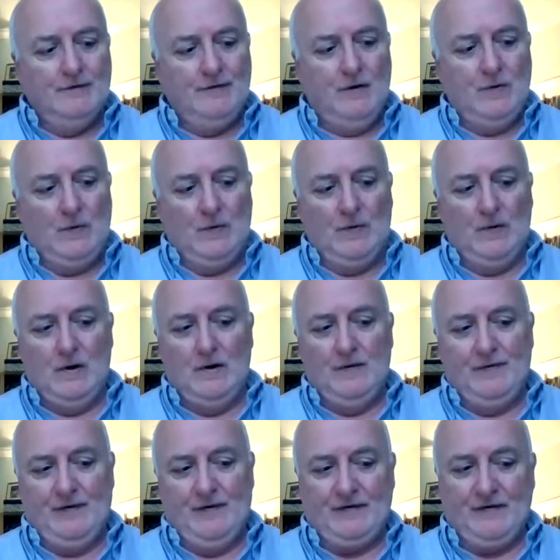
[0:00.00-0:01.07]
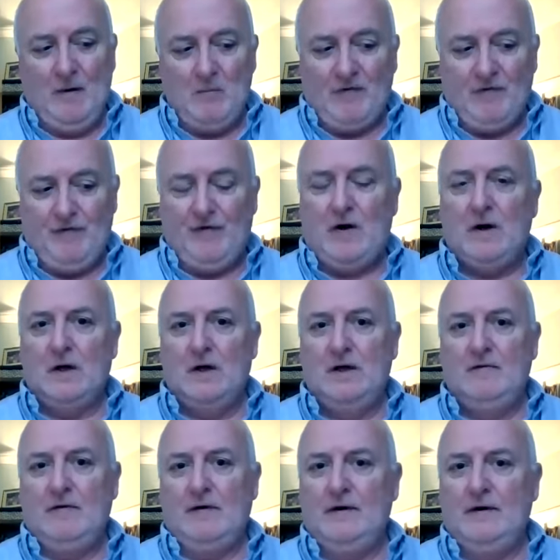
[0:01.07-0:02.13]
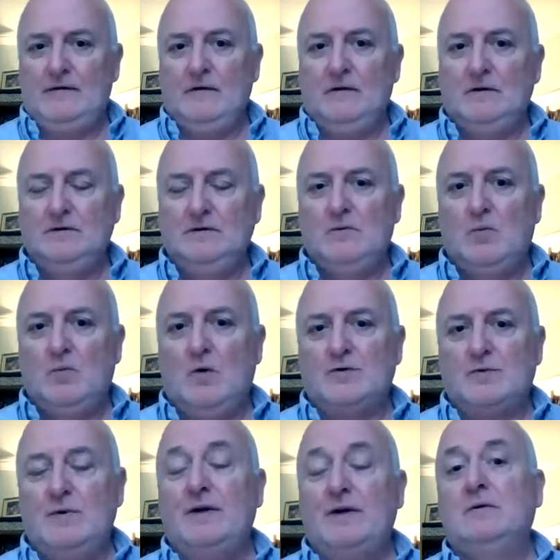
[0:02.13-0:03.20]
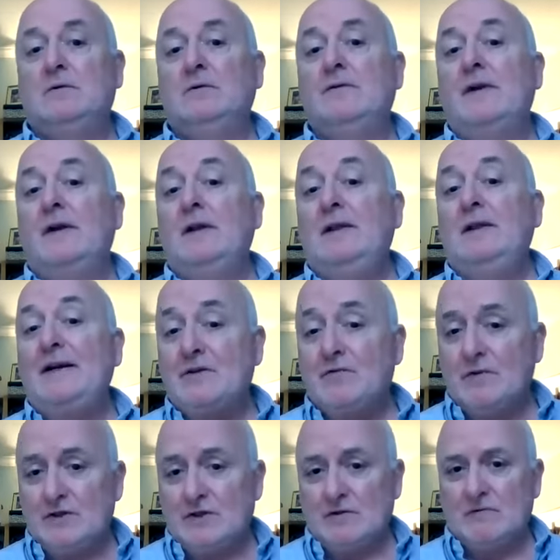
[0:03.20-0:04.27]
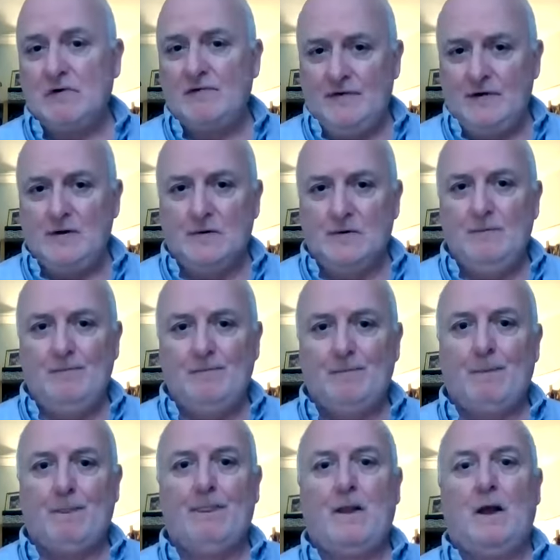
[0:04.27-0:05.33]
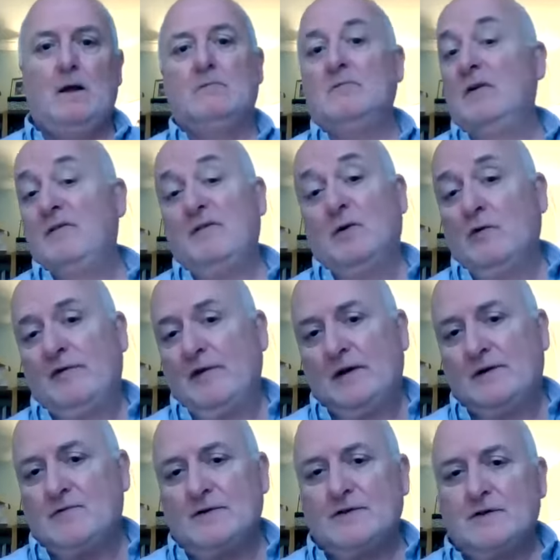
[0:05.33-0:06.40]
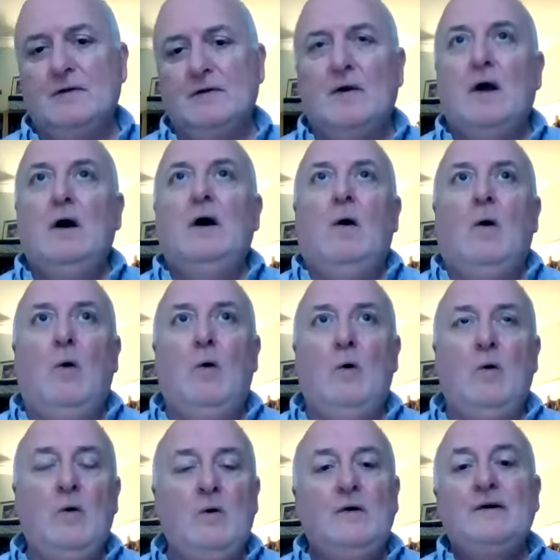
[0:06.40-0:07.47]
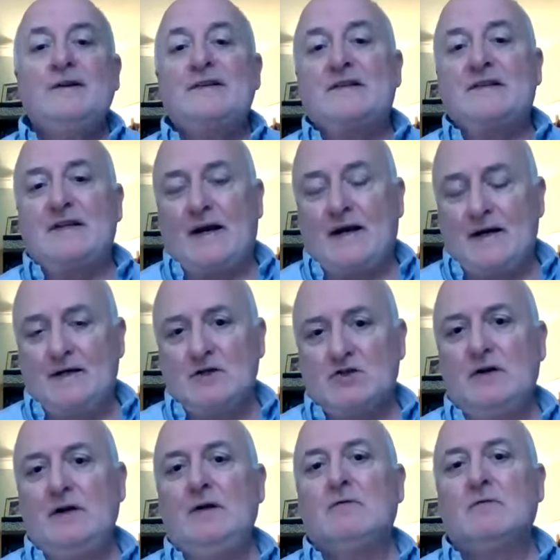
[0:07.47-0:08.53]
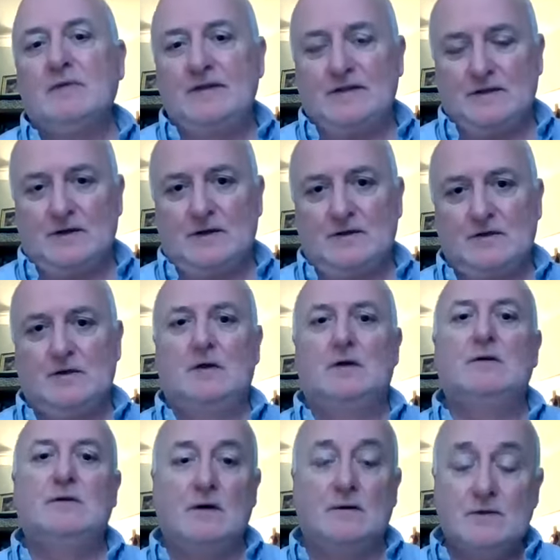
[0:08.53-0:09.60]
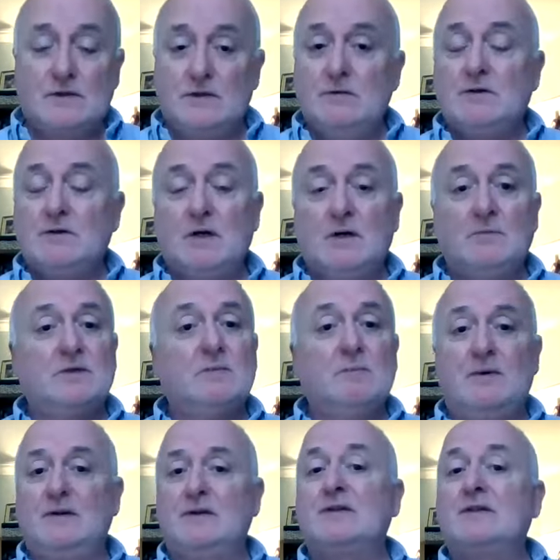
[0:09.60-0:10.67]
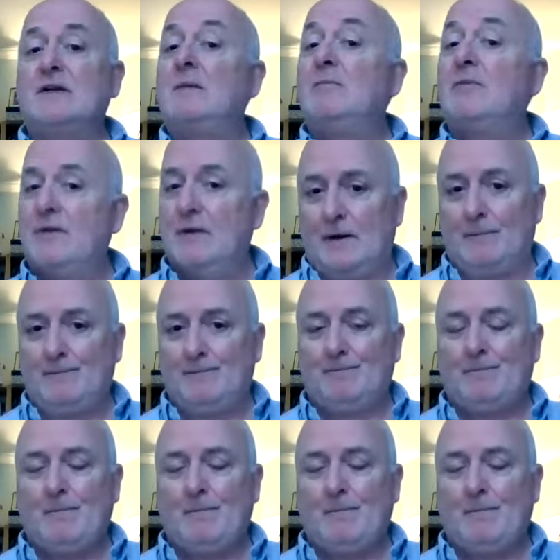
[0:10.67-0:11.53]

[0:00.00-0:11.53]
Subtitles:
So this number 5 is on what we call the literature review of the literature, or secondary research. Those two terms mean the same thing.